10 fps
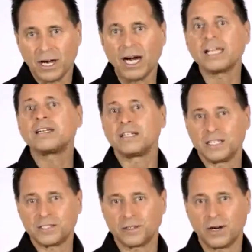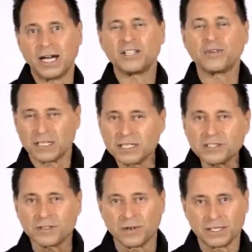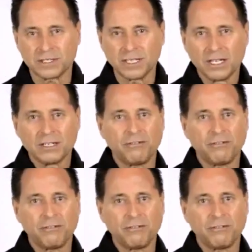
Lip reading: high cholesterol, high triglycerides,